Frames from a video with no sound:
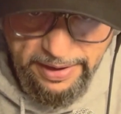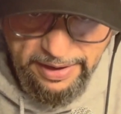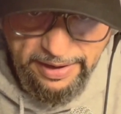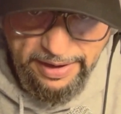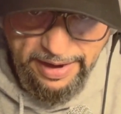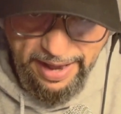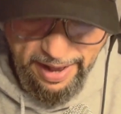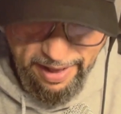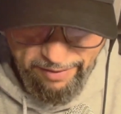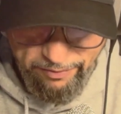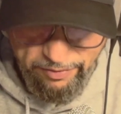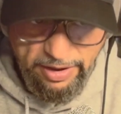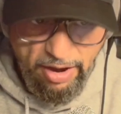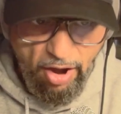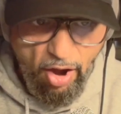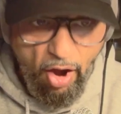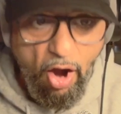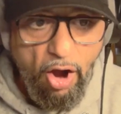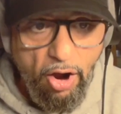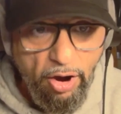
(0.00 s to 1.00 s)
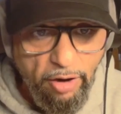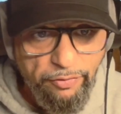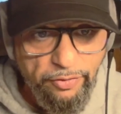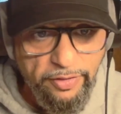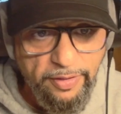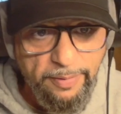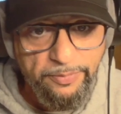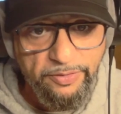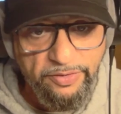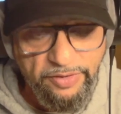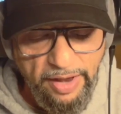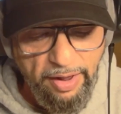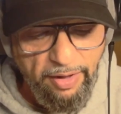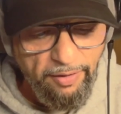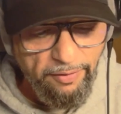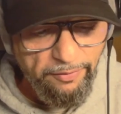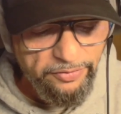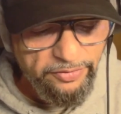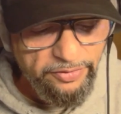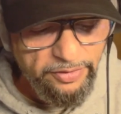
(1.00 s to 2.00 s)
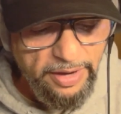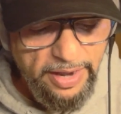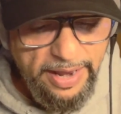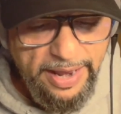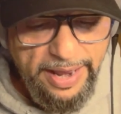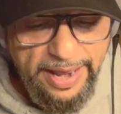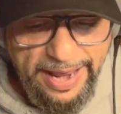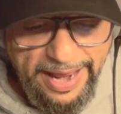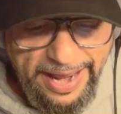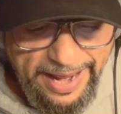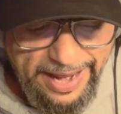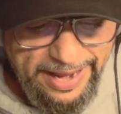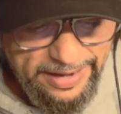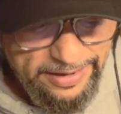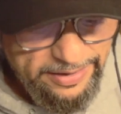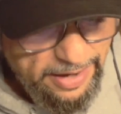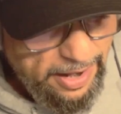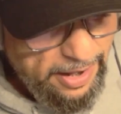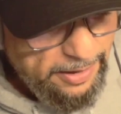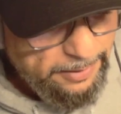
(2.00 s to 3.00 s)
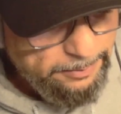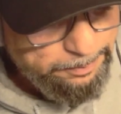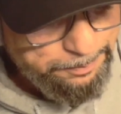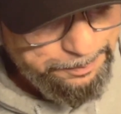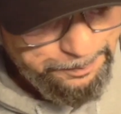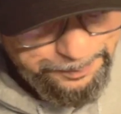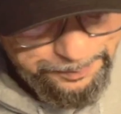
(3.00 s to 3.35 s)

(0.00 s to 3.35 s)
and having are for themselves. And